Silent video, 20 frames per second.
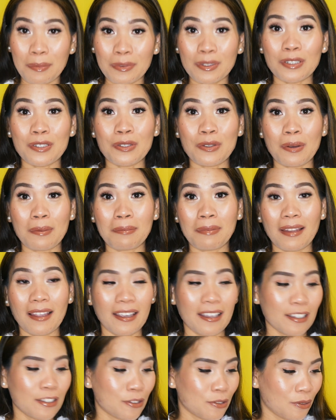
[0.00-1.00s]
you apply
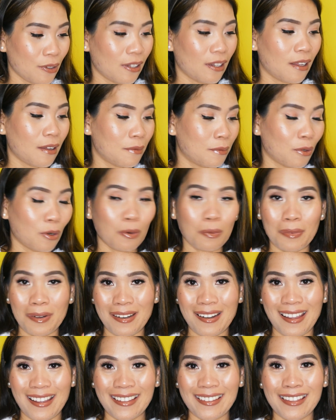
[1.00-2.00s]
it. So I love
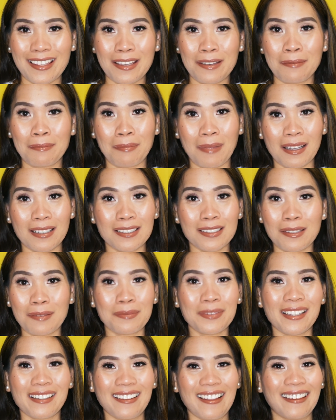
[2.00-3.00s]
overnight mask,
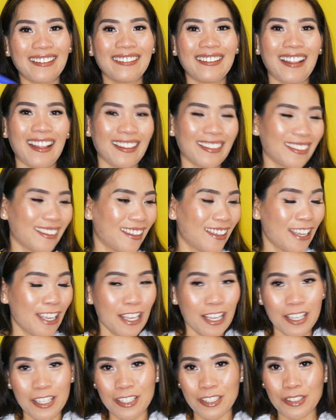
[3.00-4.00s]
something like that.
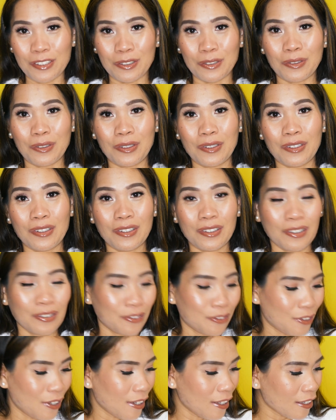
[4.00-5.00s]
So
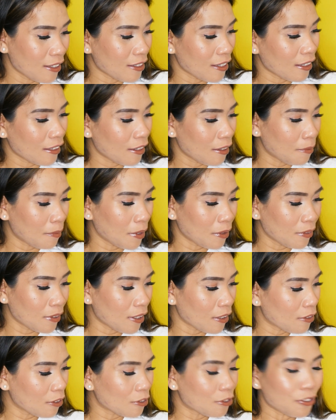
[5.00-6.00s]
really excited about
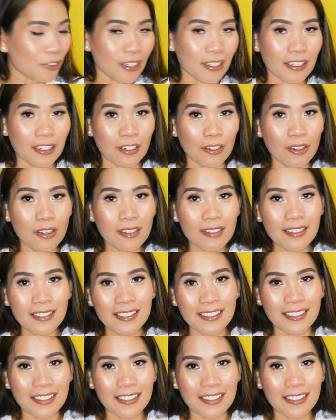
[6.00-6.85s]
that, to try it on.